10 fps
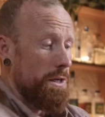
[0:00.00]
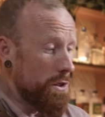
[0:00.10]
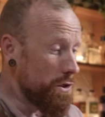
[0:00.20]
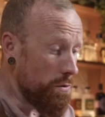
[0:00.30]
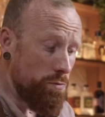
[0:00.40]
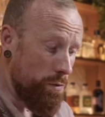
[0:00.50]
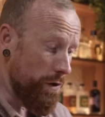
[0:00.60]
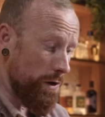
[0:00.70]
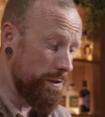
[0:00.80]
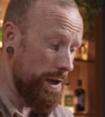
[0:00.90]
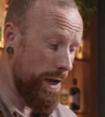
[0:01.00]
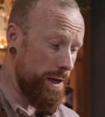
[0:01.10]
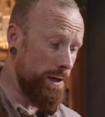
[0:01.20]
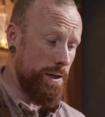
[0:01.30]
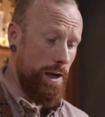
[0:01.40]
So we've got in
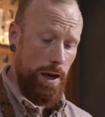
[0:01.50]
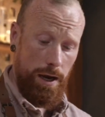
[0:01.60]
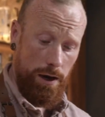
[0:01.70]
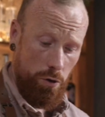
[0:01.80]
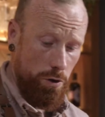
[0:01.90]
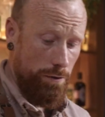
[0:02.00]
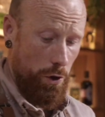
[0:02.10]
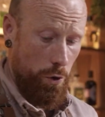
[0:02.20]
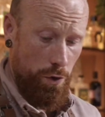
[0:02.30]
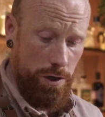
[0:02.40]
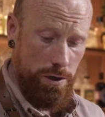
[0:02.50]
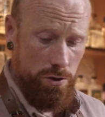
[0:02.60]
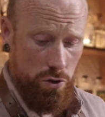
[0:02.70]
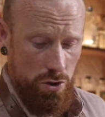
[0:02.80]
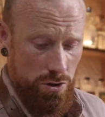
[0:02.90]
there all of our
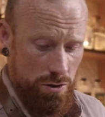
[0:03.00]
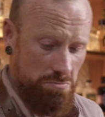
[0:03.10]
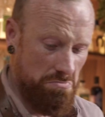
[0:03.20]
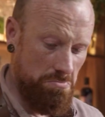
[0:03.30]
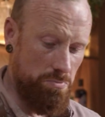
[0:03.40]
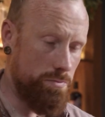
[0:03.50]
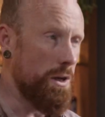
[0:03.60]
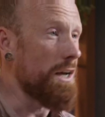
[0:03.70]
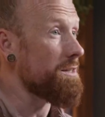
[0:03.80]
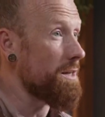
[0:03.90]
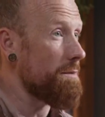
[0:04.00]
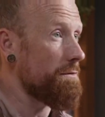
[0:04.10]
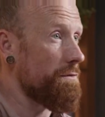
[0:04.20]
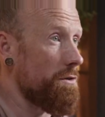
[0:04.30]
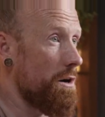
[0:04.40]
ingredients, except
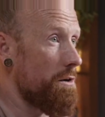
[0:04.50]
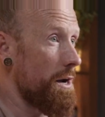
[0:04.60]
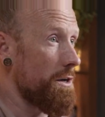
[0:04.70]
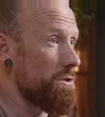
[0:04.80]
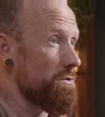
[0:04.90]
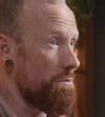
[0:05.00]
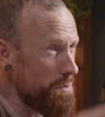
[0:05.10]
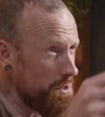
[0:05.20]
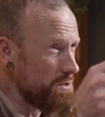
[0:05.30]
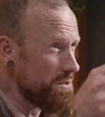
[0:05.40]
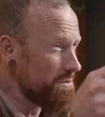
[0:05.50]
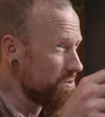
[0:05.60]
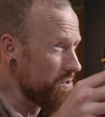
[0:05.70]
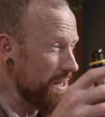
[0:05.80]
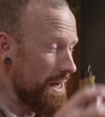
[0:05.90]
for our Angostura bitters,
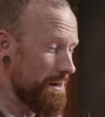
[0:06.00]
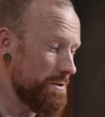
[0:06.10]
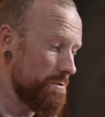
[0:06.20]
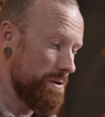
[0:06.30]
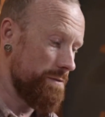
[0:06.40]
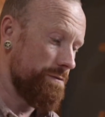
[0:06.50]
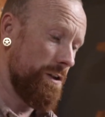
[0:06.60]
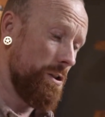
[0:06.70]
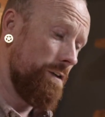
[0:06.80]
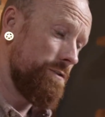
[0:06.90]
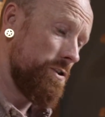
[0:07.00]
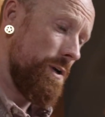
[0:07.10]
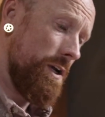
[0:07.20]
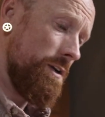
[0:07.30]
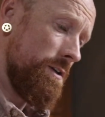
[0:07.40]
just to add a little bit of love to
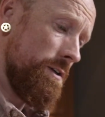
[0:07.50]
it.